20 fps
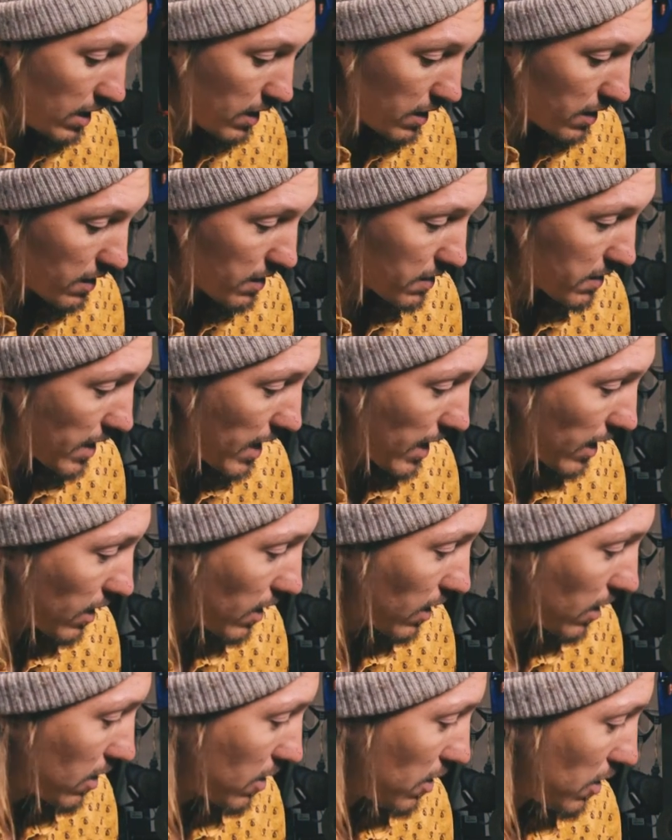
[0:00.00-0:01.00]
The
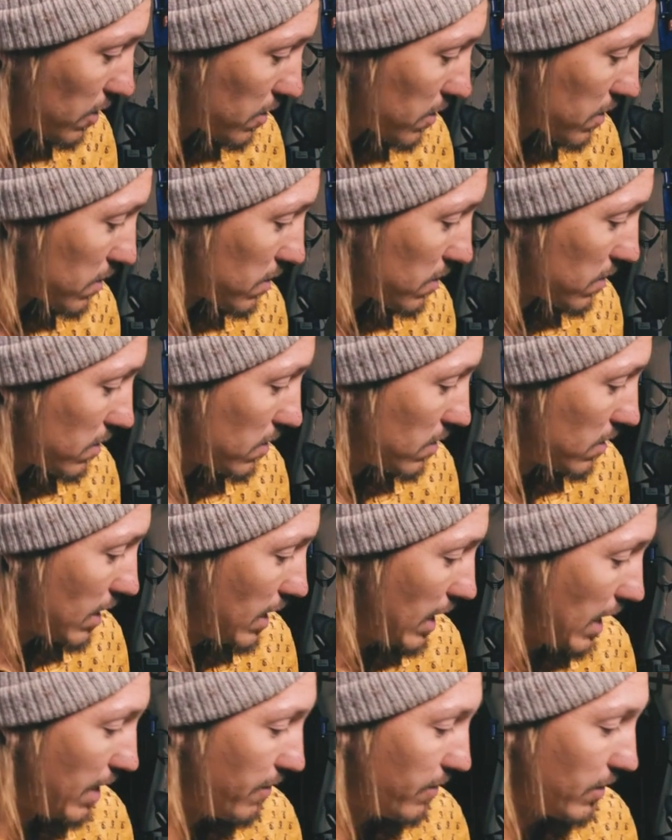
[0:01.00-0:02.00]
Sanken Koss
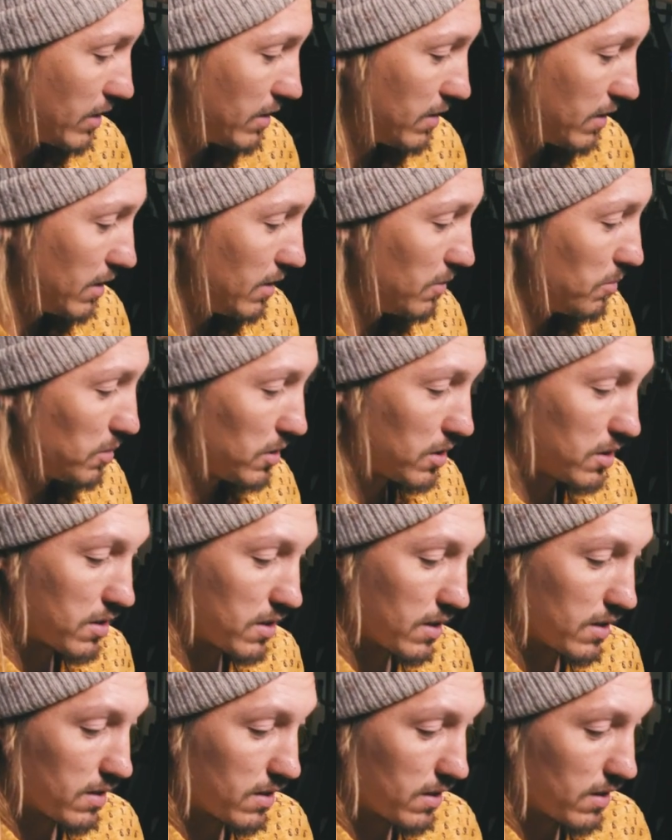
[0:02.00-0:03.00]
11D, which
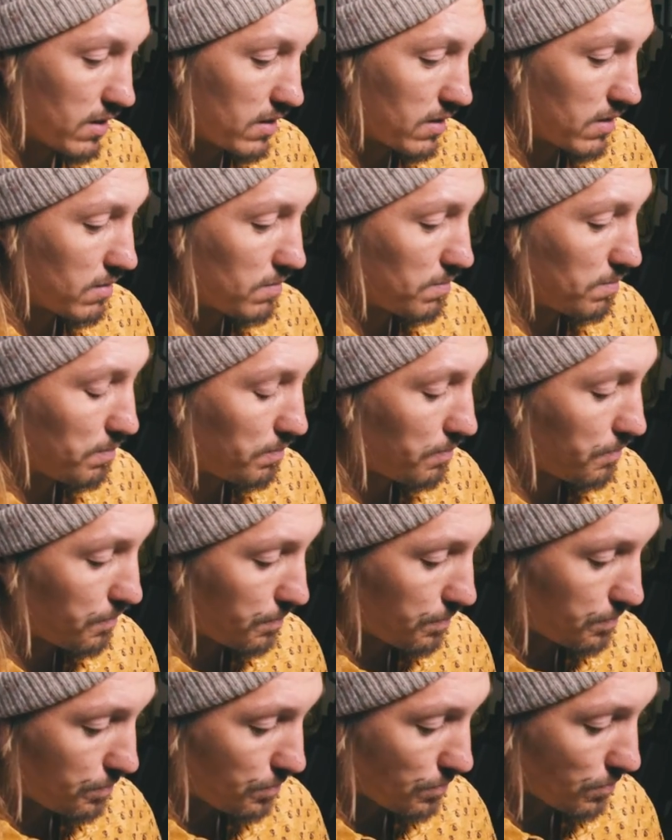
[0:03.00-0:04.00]
this is,
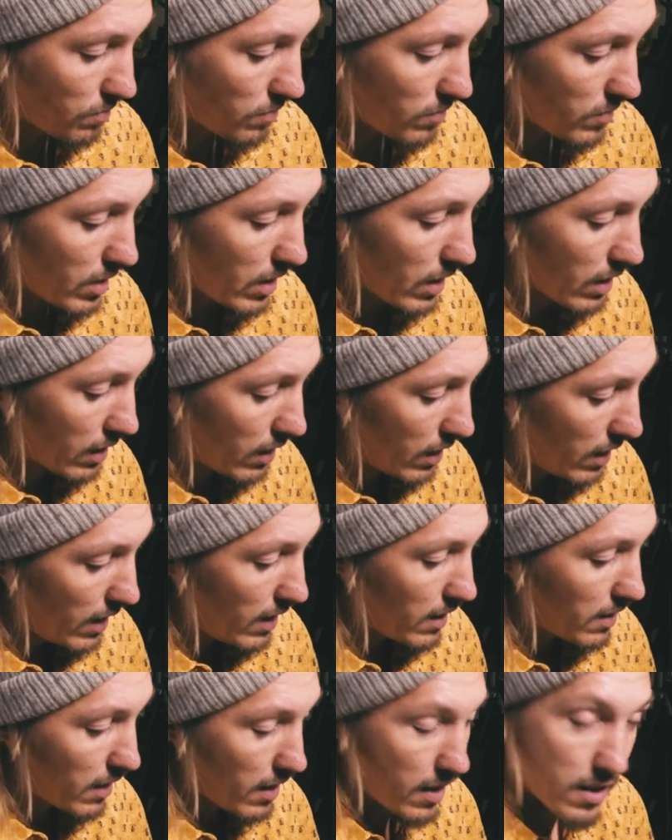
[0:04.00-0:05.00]

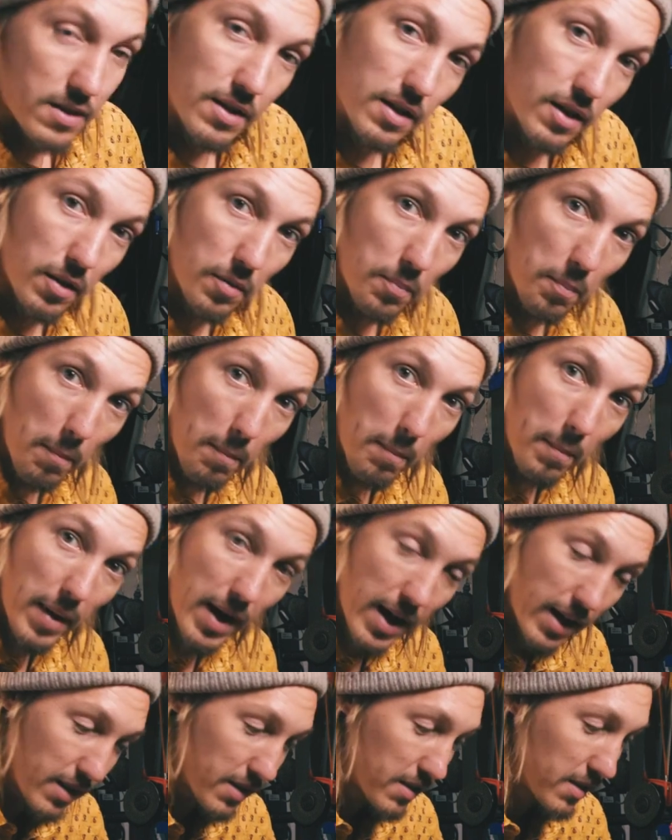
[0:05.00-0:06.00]
it is an
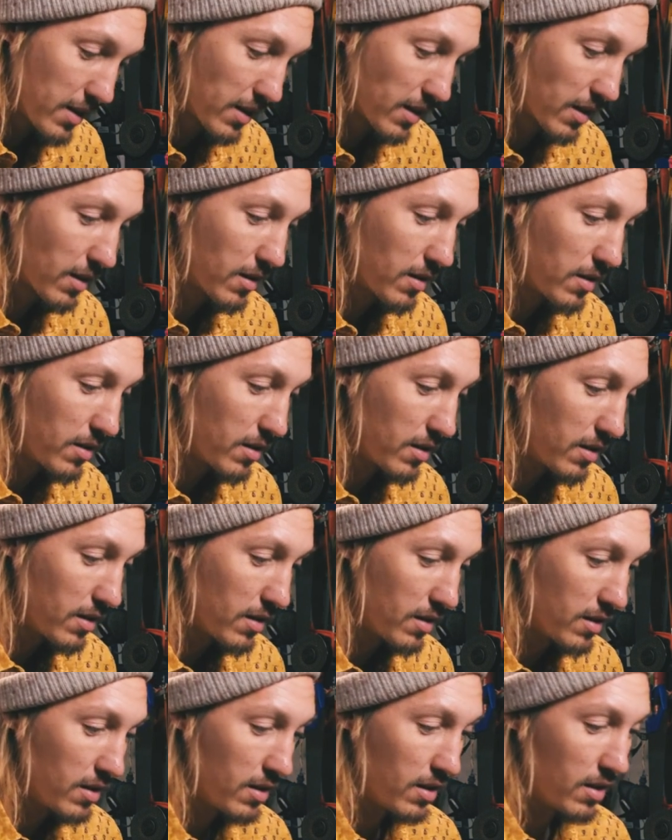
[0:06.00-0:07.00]
amazing
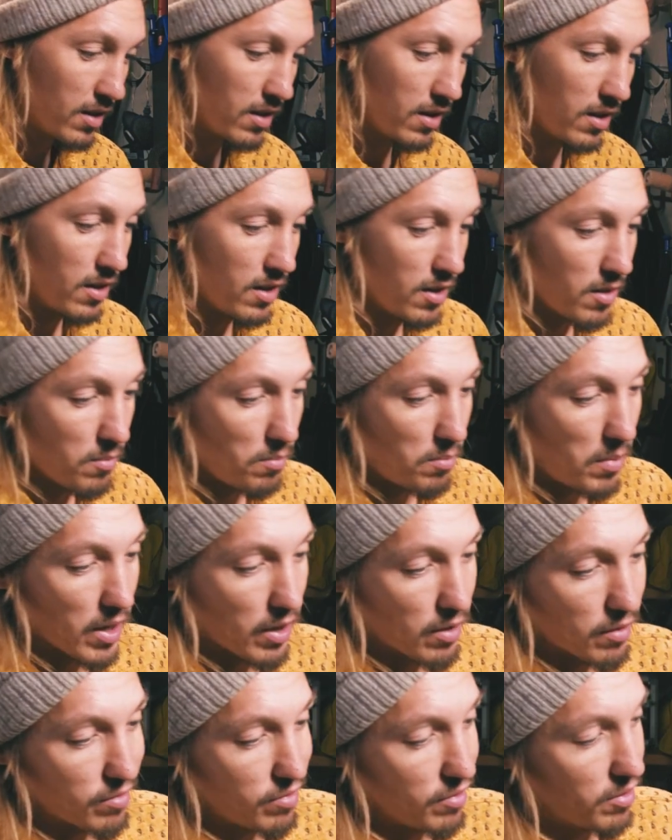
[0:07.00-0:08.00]

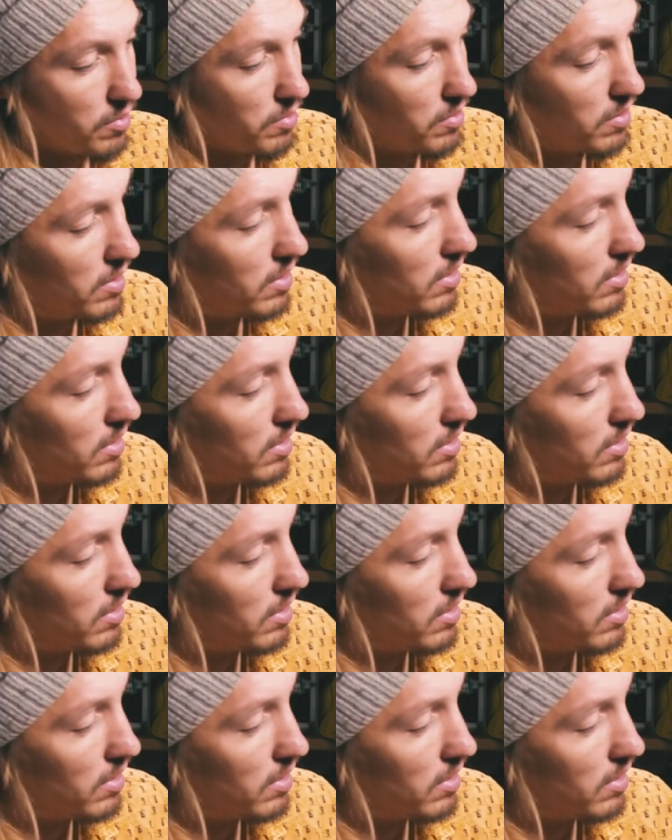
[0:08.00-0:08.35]
microphone.